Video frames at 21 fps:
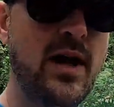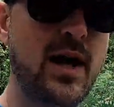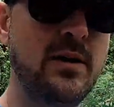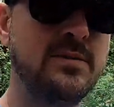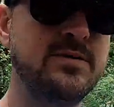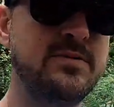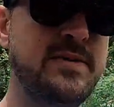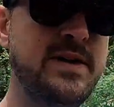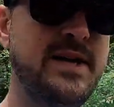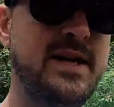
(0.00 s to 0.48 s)

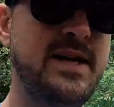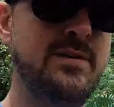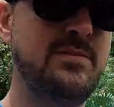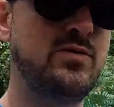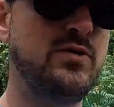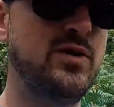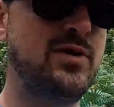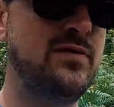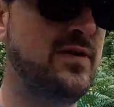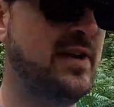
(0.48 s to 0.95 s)
helps me
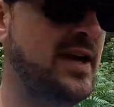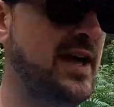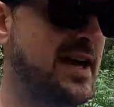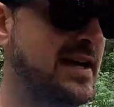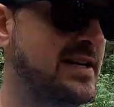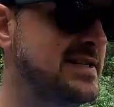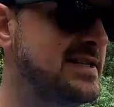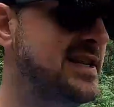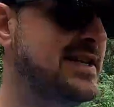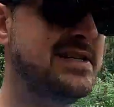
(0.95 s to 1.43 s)
keep driven,
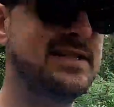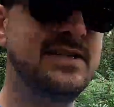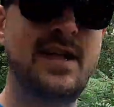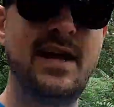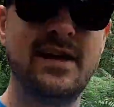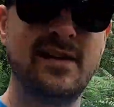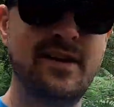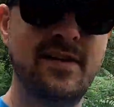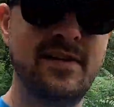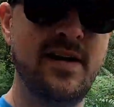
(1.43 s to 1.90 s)
and it's less
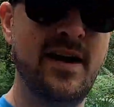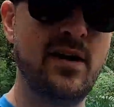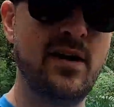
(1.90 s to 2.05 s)
likely